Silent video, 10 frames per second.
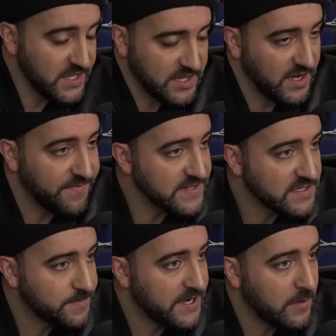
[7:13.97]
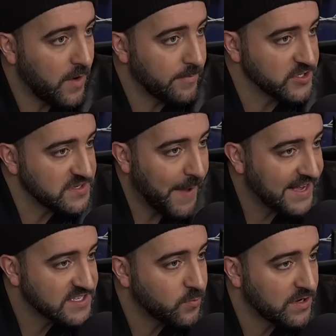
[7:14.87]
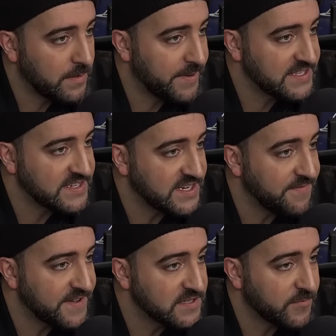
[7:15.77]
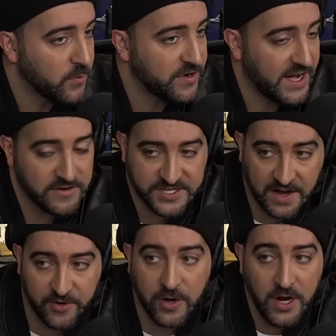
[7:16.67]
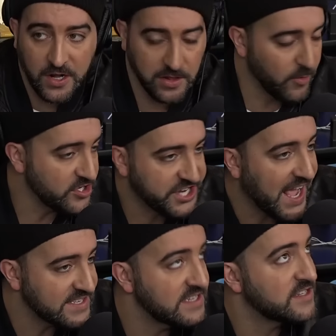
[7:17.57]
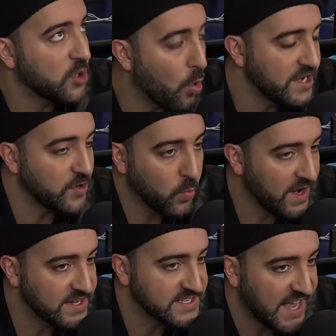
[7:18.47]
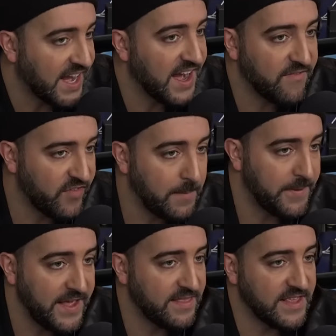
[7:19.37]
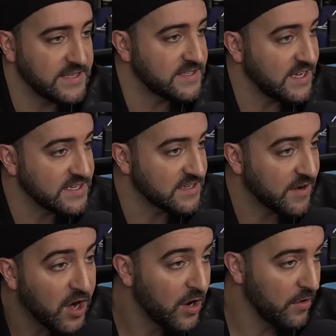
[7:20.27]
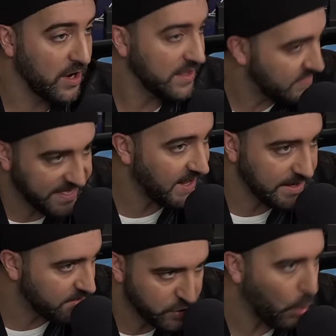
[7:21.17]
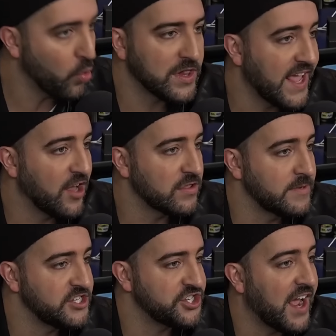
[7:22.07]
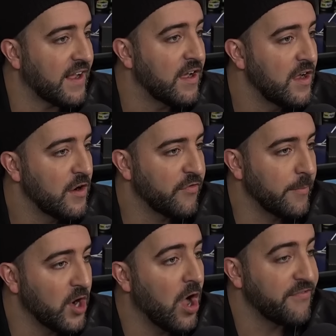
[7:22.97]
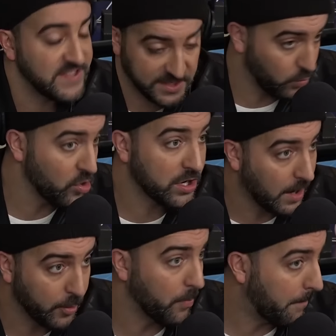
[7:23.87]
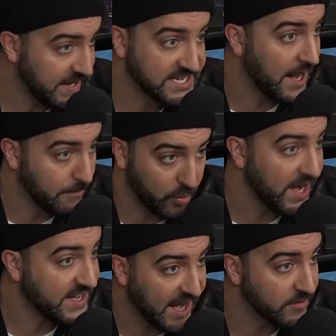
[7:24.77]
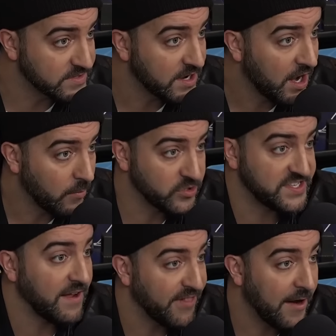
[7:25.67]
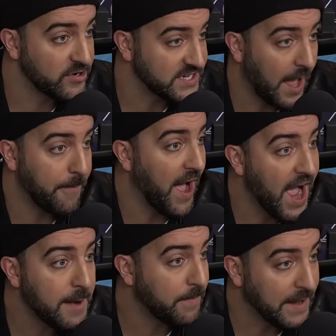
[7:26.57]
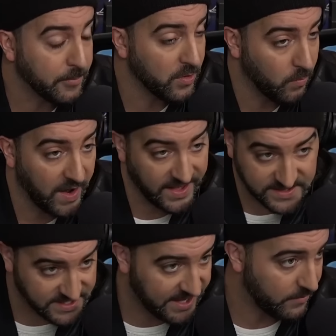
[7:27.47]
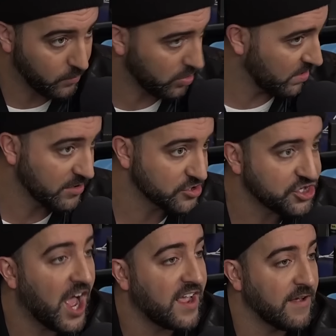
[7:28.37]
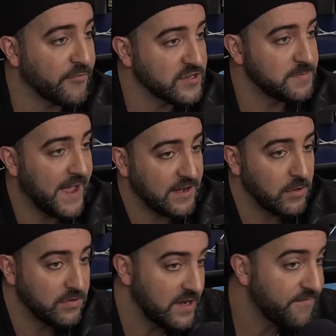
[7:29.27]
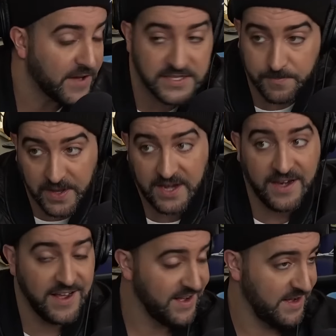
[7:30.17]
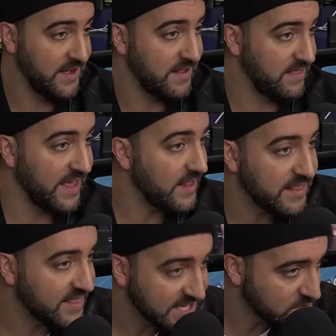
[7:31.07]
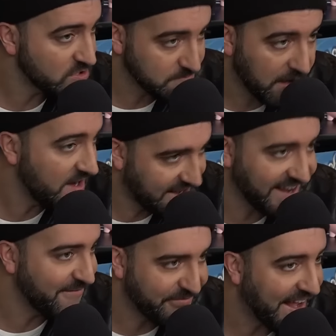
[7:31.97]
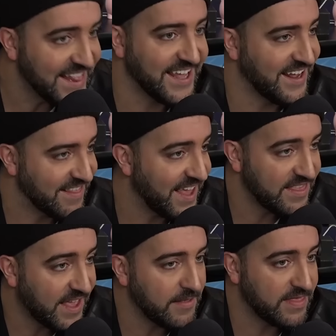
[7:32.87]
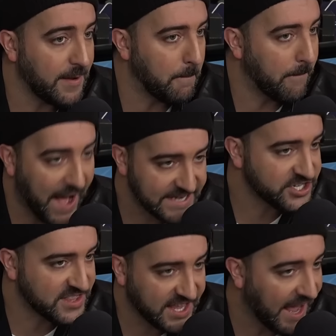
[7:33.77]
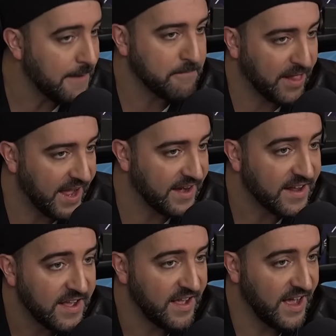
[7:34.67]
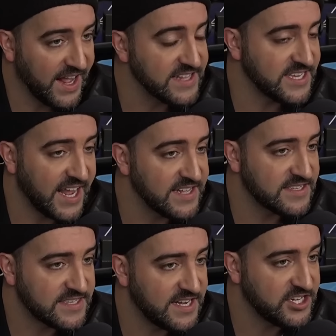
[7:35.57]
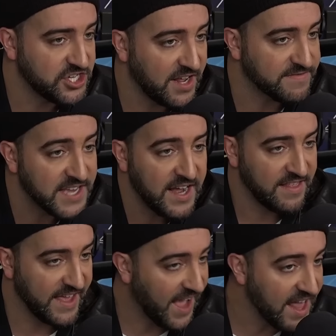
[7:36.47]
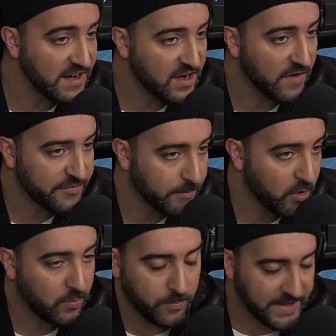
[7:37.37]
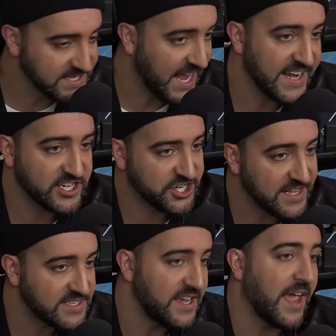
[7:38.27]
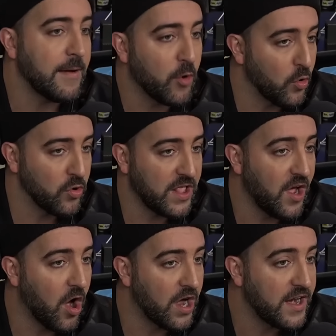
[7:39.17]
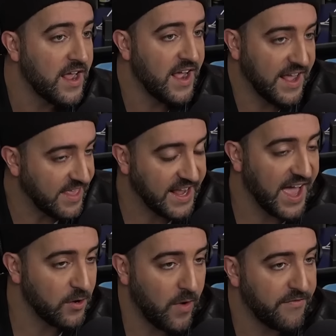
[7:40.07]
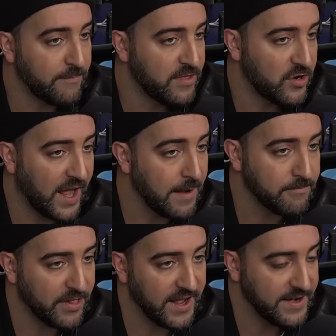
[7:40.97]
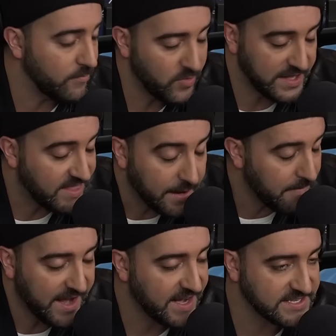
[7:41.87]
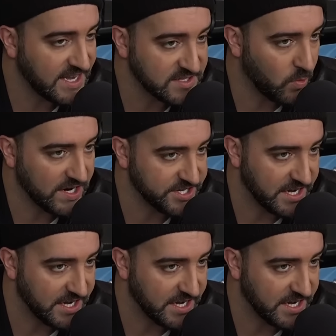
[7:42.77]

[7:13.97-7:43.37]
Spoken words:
The defense has been incredible. Spags is one of the best defensive coordinators ever. Lamar Jackson is going to win a second MVP this season. They totally held him in check. From an offense, there were a couple big-time breakdowns where Zay Flowers got behind people in ways that were a little shocking for a Spagnuolo defense, but this was Monken failing. They botched the game plan against the Kansas City Chiefs. They got uncomfortable because they had to chase the game early on, and they got away from their game plan. It didn't make any sense watching.